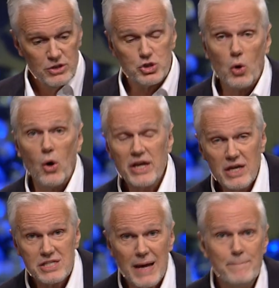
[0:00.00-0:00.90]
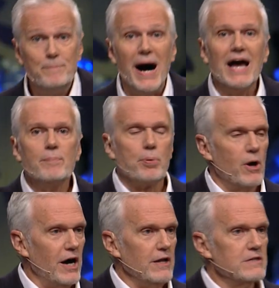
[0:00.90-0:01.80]
Joy is a
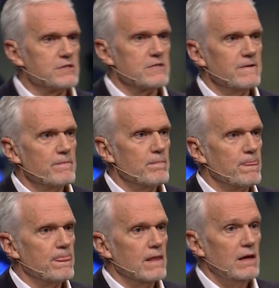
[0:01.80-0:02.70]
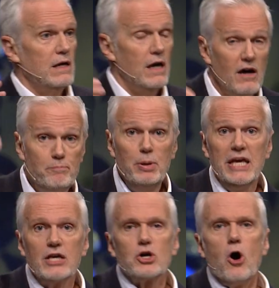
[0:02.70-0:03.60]
byproduct of
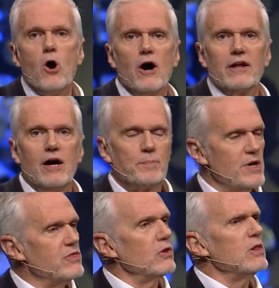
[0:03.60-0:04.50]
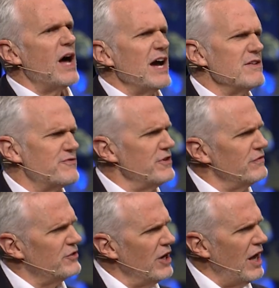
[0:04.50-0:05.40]
being caught up in the life
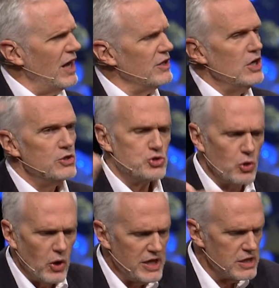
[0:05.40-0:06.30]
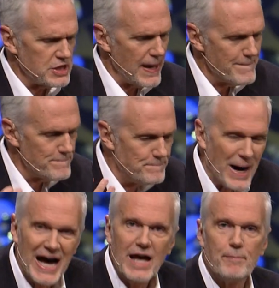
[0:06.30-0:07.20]
of God. Joy is a
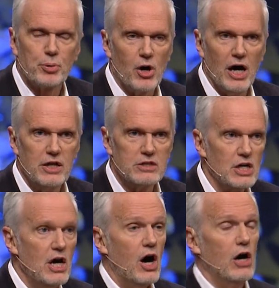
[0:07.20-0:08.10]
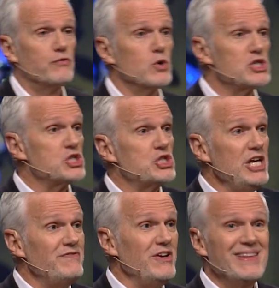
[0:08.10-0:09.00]
byproduct of
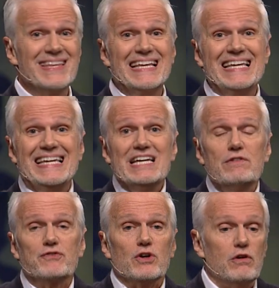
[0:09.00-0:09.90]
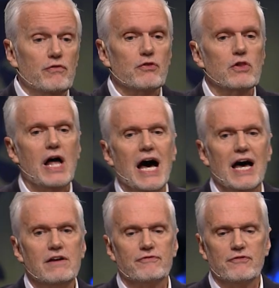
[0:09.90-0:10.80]
receiving the gift of
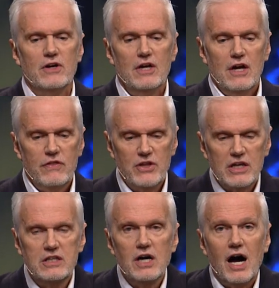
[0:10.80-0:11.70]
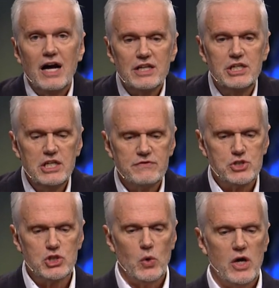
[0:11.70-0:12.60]
life that God
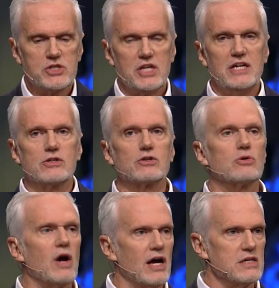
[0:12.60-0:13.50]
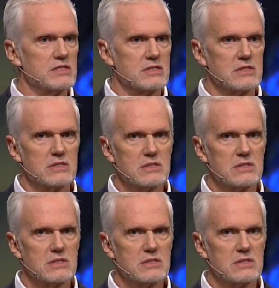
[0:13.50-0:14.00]
gives to us in Christ.